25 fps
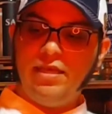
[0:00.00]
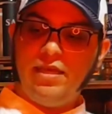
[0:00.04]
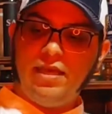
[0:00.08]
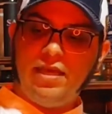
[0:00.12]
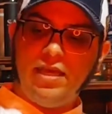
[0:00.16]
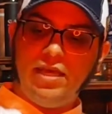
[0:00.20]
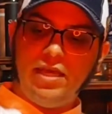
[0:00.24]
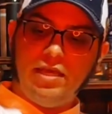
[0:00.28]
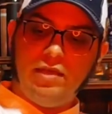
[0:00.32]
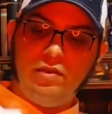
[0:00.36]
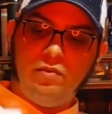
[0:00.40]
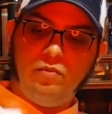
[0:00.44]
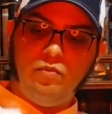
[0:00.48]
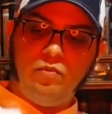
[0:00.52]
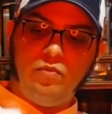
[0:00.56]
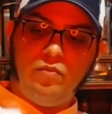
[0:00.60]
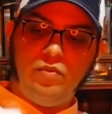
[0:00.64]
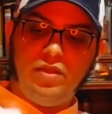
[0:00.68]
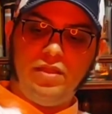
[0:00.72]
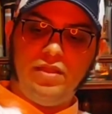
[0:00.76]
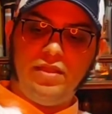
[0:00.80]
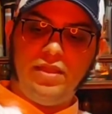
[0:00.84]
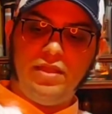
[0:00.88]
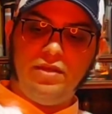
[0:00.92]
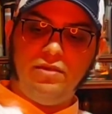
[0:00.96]

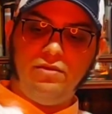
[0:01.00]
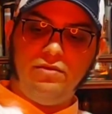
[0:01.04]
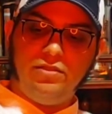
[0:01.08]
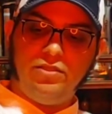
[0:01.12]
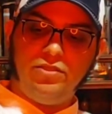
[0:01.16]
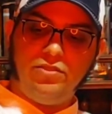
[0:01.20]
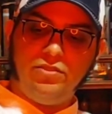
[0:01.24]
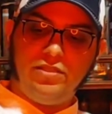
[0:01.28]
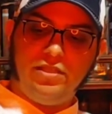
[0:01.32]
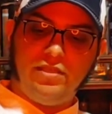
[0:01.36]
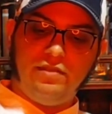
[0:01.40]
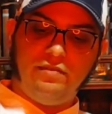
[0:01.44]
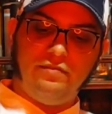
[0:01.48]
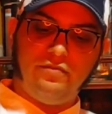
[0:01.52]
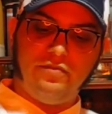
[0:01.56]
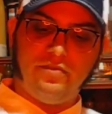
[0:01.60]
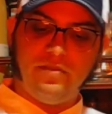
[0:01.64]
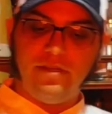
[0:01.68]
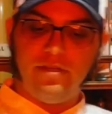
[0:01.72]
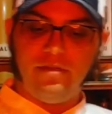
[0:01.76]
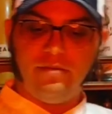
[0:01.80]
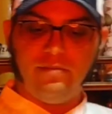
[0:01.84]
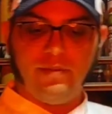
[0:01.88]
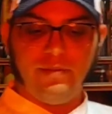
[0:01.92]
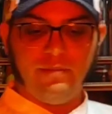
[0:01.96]
and that'll just give a
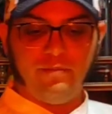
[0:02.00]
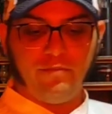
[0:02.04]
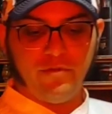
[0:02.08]
little bit